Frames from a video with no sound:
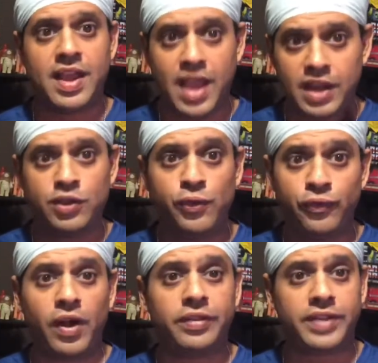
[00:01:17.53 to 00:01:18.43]
And you
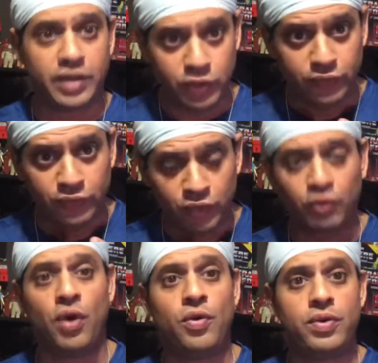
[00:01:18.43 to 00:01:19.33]
felt that you've
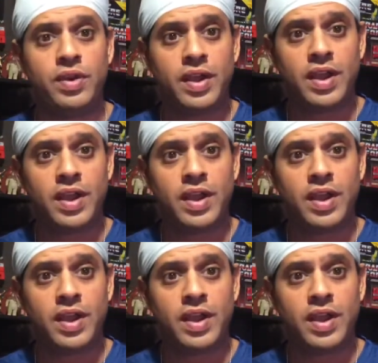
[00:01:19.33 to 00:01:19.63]
grown